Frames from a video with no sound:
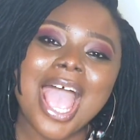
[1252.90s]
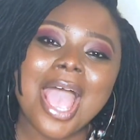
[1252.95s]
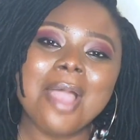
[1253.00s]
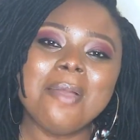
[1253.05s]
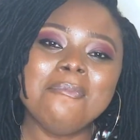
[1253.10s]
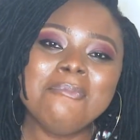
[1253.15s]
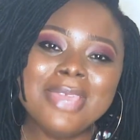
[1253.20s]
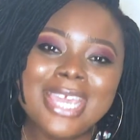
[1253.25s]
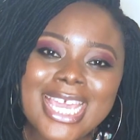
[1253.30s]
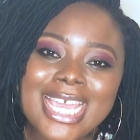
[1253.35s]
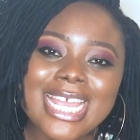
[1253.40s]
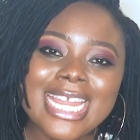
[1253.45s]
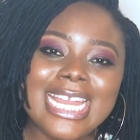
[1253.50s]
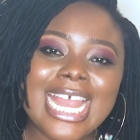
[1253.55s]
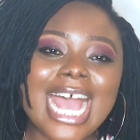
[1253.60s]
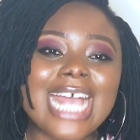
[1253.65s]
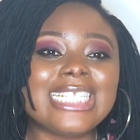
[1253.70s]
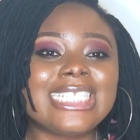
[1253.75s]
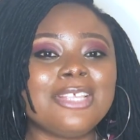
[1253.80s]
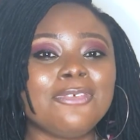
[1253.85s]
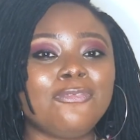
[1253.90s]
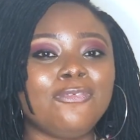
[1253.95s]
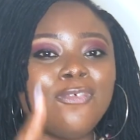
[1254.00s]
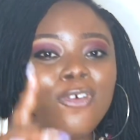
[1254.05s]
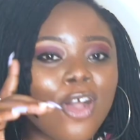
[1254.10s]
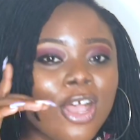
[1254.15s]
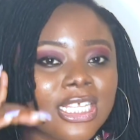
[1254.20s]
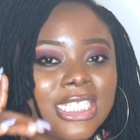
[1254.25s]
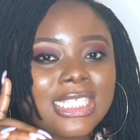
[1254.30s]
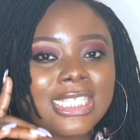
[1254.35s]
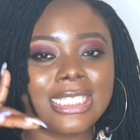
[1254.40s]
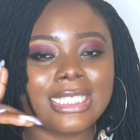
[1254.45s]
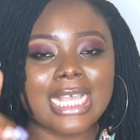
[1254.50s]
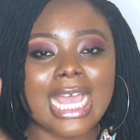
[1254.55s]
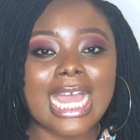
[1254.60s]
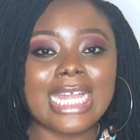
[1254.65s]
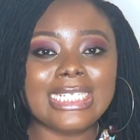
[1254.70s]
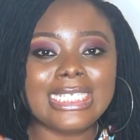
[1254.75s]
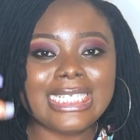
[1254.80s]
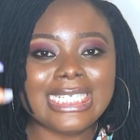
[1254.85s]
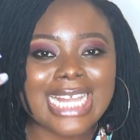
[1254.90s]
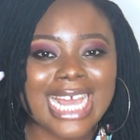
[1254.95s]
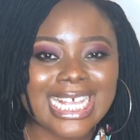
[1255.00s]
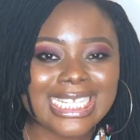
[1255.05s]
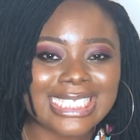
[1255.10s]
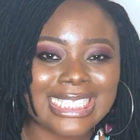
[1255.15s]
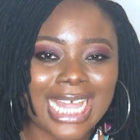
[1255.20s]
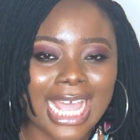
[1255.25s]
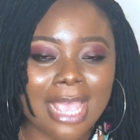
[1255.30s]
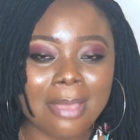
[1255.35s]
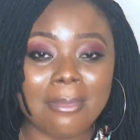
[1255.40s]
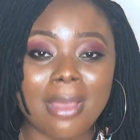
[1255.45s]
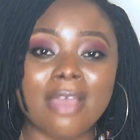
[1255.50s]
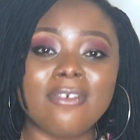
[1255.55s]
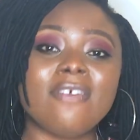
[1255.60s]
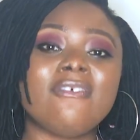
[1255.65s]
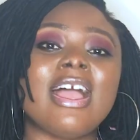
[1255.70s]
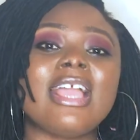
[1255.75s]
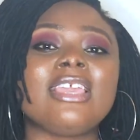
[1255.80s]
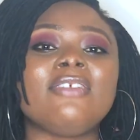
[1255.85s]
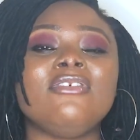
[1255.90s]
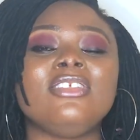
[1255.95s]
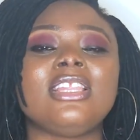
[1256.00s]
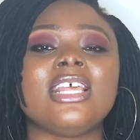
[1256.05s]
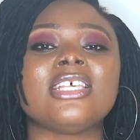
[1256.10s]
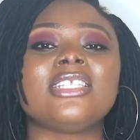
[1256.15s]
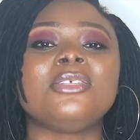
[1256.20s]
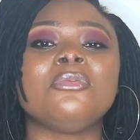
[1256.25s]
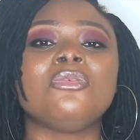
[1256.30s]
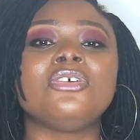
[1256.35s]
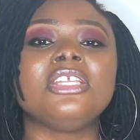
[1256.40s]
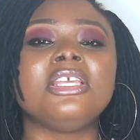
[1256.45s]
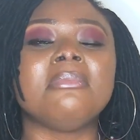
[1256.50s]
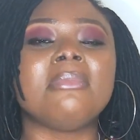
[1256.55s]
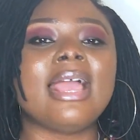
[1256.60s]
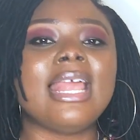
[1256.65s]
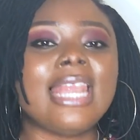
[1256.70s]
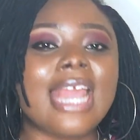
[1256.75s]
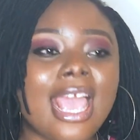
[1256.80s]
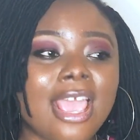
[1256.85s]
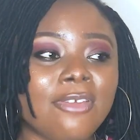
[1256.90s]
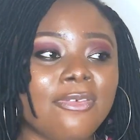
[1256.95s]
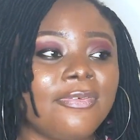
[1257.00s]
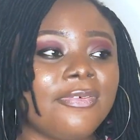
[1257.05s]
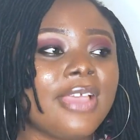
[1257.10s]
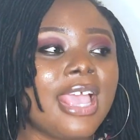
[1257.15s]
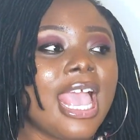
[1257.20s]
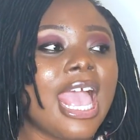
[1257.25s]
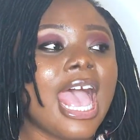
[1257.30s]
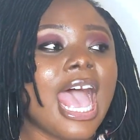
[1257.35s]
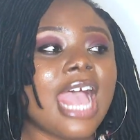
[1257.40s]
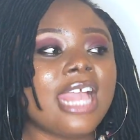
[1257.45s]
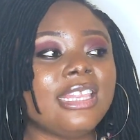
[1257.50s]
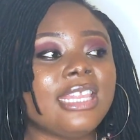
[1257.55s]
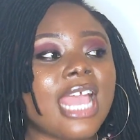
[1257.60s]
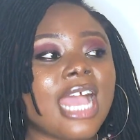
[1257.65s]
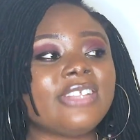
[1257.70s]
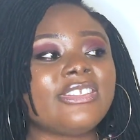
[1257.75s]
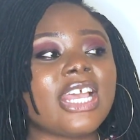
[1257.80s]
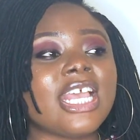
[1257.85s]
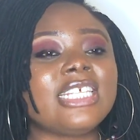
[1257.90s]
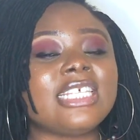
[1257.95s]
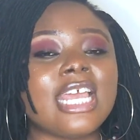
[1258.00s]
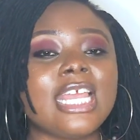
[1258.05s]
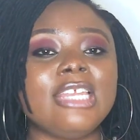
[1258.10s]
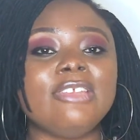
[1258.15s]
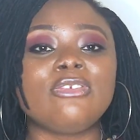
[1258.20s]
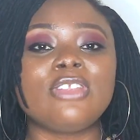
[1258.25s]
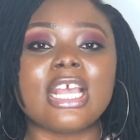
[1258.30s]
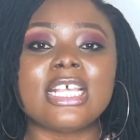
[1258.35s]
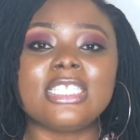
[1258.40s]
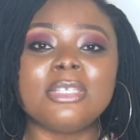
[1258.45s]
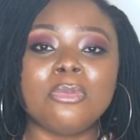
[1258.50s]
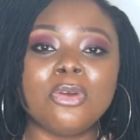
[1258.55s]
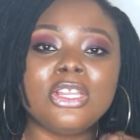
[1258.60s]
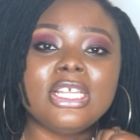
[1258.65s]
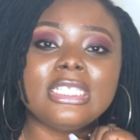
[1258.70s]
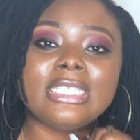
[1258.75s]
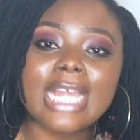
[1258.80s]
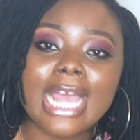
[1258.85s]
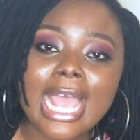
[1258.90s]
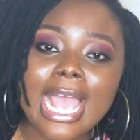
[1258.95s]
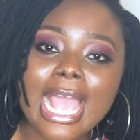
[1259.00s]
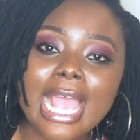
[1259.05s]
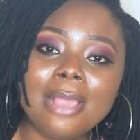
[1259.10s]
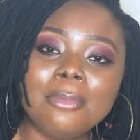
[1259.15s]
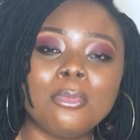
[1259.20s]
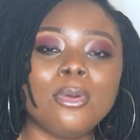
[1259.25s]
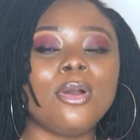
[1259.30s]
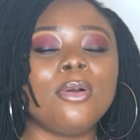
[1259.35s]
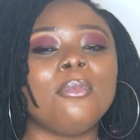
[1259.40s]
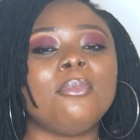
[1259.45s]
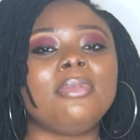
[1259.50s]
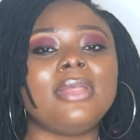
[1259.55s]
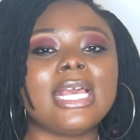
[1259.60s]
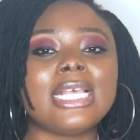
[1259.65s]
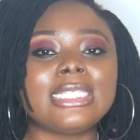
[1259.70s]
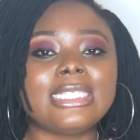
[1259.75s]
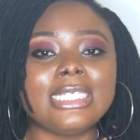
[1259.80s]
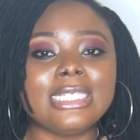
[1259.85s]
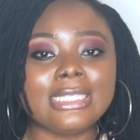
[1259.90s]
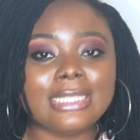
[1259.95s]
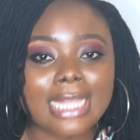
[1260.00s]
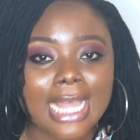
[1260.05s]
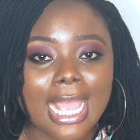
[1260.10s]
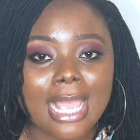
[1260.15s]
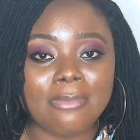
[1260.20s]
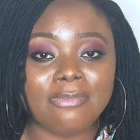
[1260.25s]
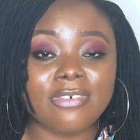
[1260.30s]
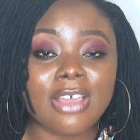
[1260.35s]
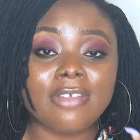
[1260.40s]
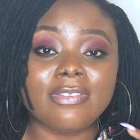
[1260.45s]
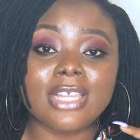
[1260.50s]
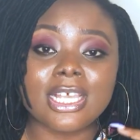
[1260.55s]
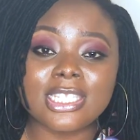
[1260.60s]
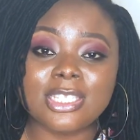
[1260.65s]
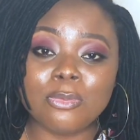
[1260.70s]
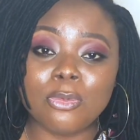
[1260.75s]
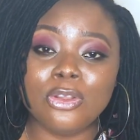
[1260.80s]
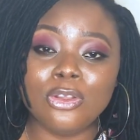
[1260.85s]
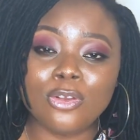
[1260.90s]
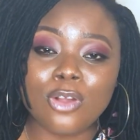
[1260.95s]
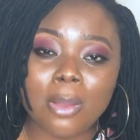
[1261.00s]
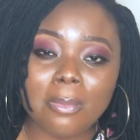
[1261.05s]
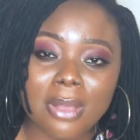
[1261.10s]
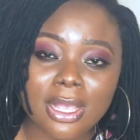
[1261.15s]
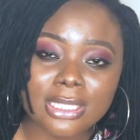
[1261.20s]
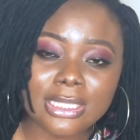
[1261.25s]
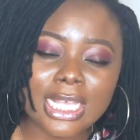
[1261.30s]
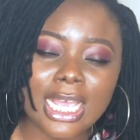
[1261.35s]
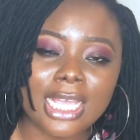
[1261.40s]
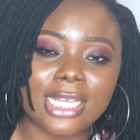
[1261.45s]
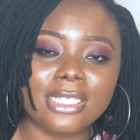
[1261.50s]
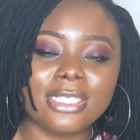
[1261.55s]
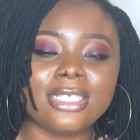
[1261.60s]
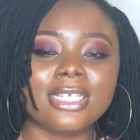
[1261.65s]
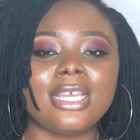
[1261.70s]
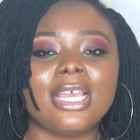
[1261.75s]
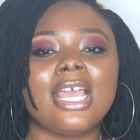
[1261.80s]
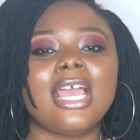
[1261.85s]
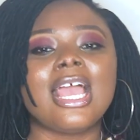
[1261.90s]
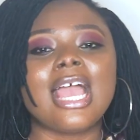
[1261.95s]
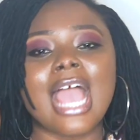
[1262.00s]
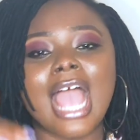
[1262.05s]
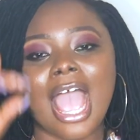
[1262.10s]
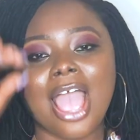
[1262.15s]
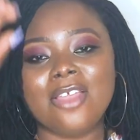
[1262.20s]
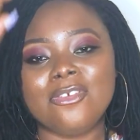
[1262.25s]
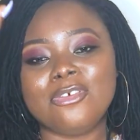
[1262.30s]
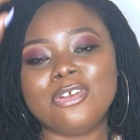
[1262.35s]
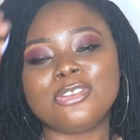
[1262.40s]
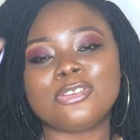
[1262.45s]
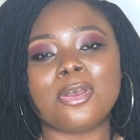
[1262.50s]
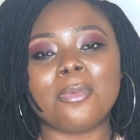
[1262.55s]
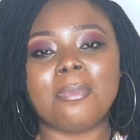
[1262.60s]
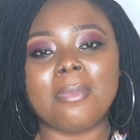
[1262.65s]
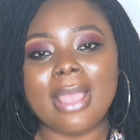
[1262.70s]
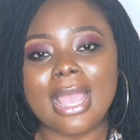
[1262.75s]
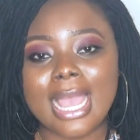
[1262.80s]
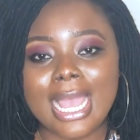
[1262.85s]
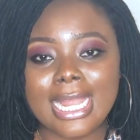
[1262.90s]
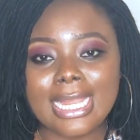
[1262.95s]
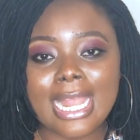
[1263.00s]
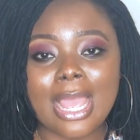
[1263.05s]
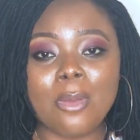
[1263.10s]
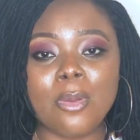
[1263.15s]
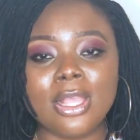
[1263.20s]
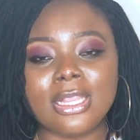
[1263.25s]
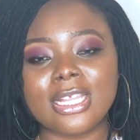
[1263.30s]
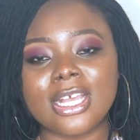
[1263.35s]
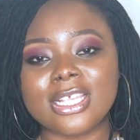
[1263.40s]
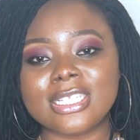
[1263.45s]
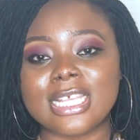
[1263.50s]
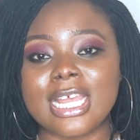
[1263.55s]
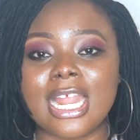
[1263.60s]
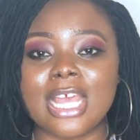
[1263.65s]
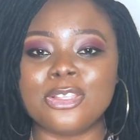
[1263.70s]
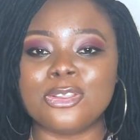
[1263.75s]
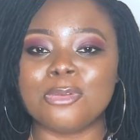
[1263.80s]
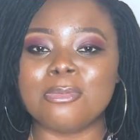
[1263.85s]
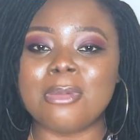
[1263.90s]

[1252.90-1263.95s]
Me, that's the first and the last time I've ever given testimony in my life. They actually said testimony time, blessing time. If you have testimony, come outside. I rose up my hand, I went outside, I took